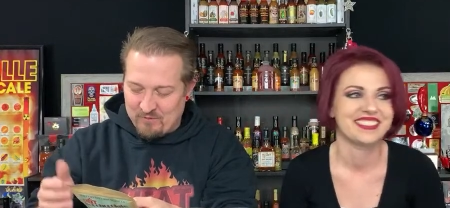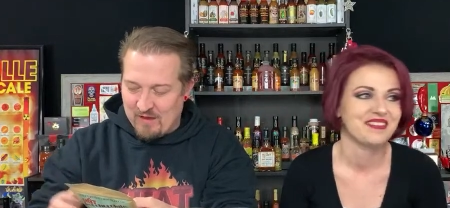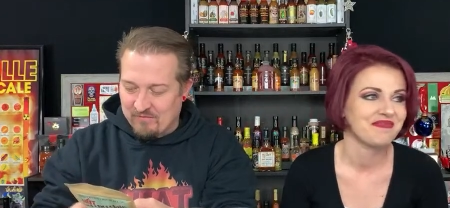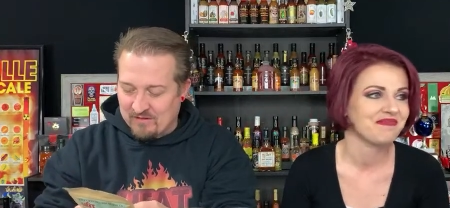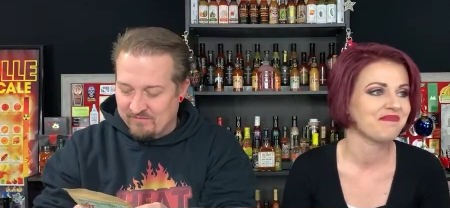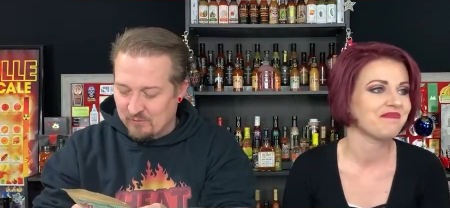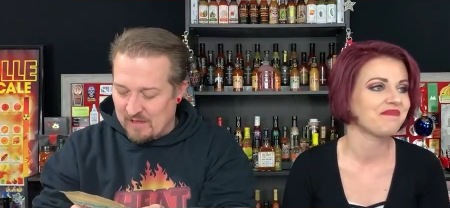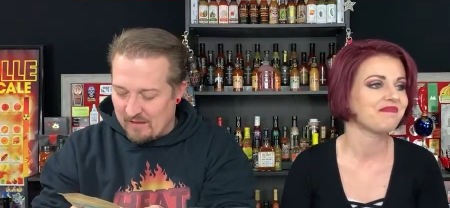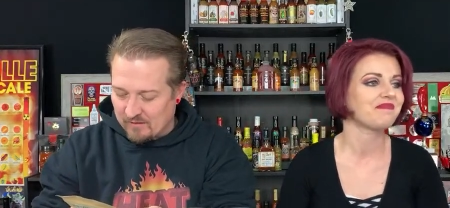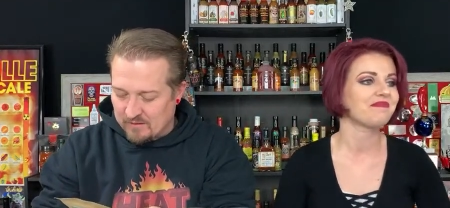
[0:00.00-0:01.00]
Speaker 1: you have any food
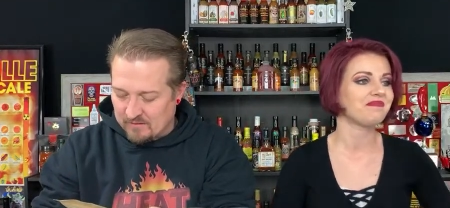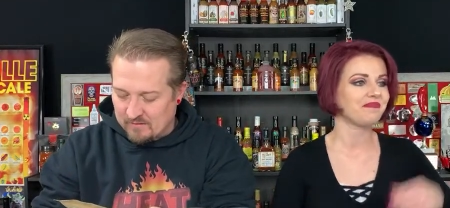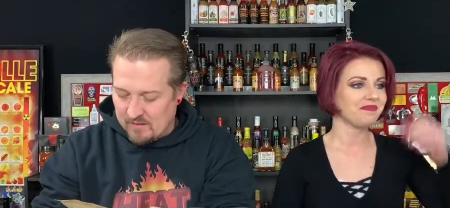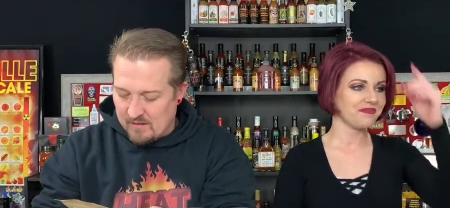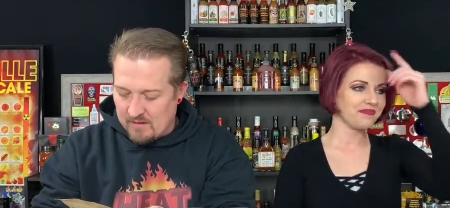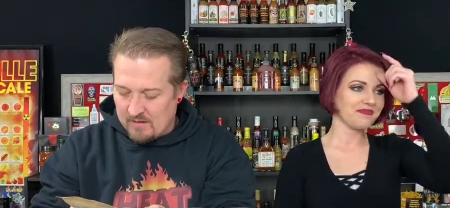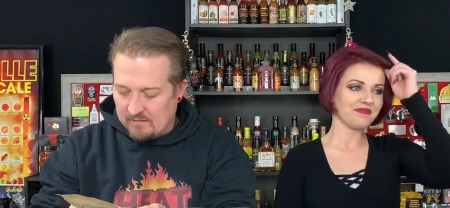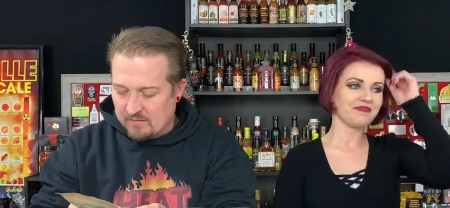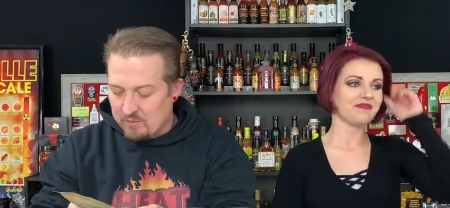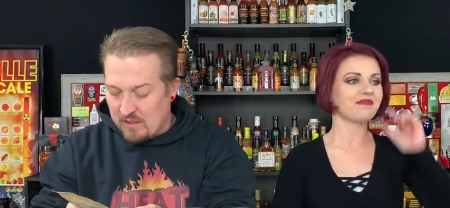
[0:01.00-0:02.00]
allergies,
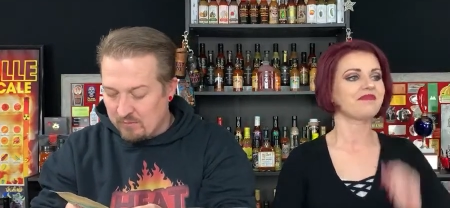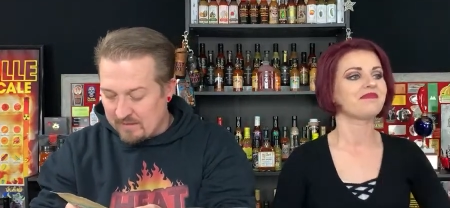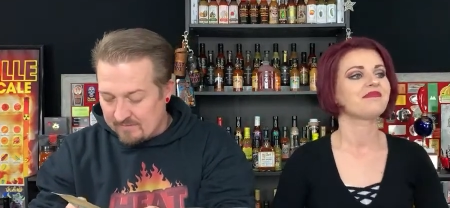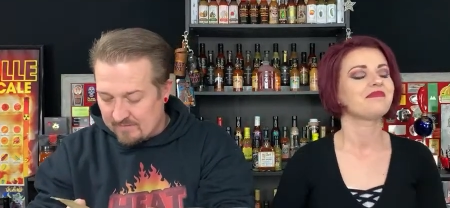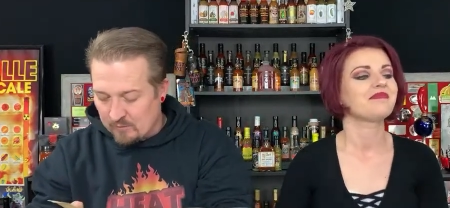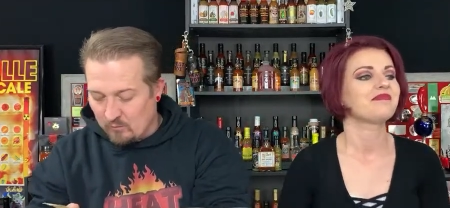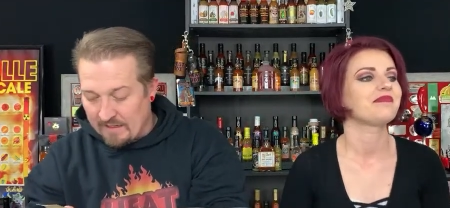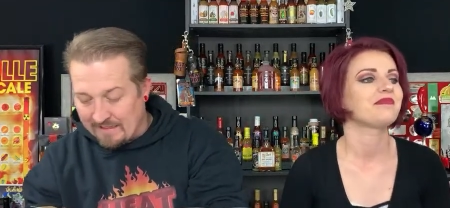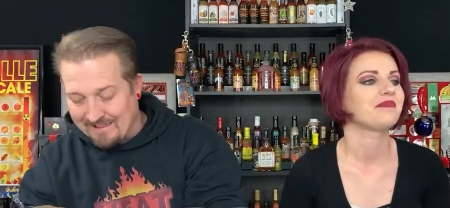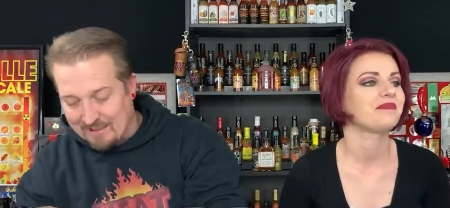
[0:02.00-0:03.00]
this probably isn't the way
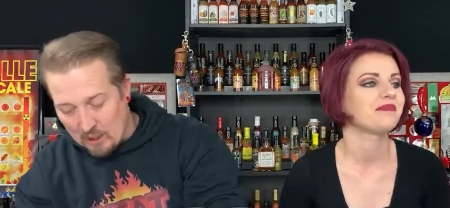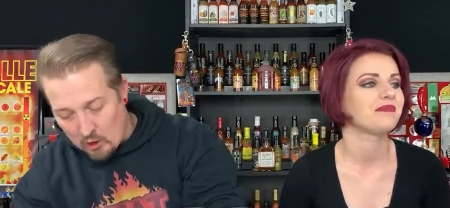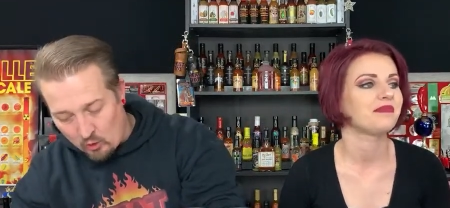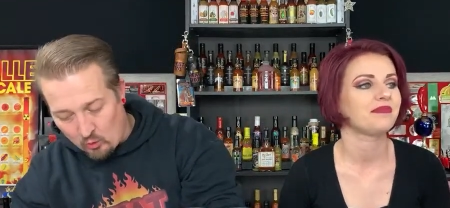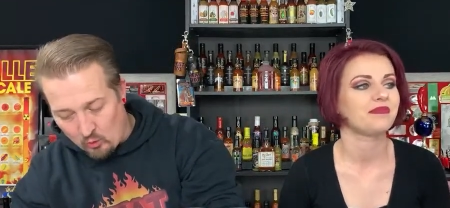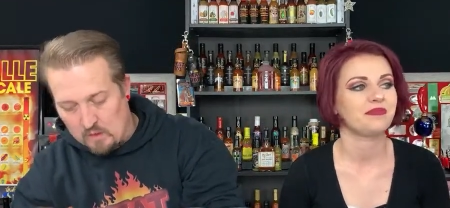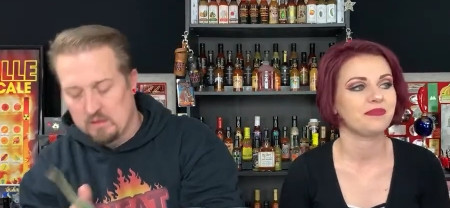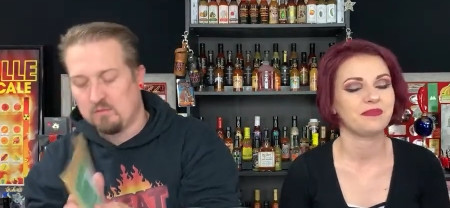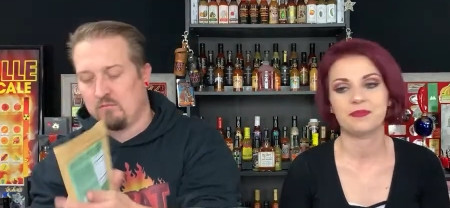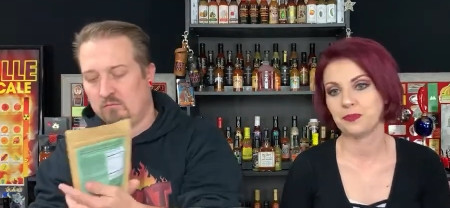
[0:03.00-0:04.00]
to go.
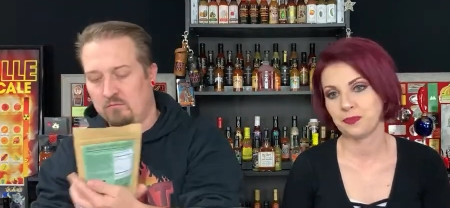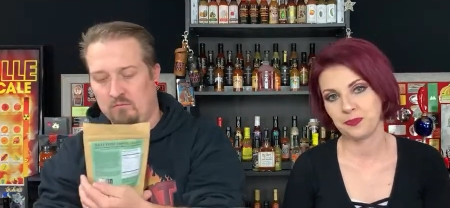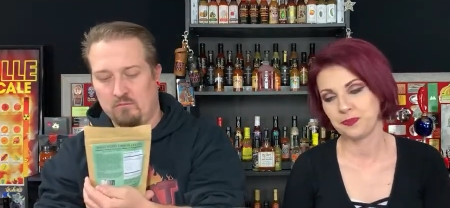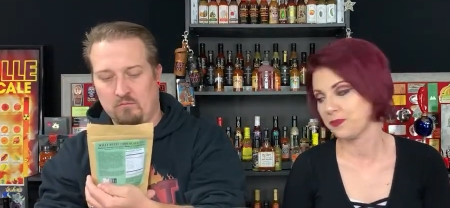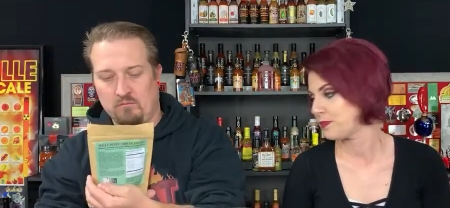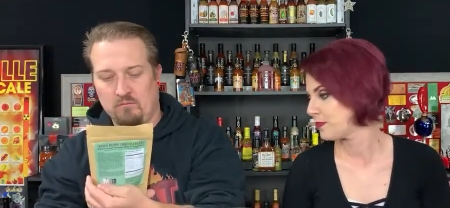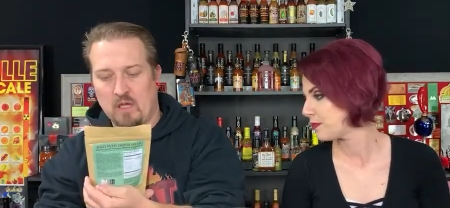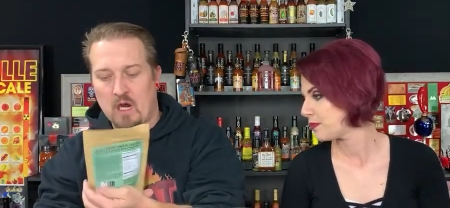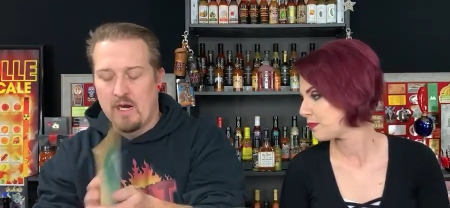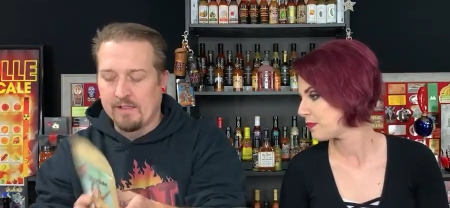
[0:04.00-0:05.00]

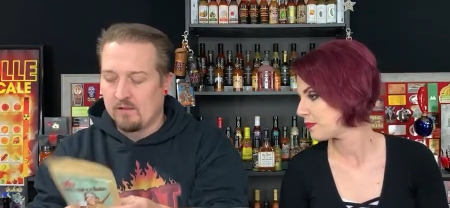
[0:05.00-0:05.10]
All right.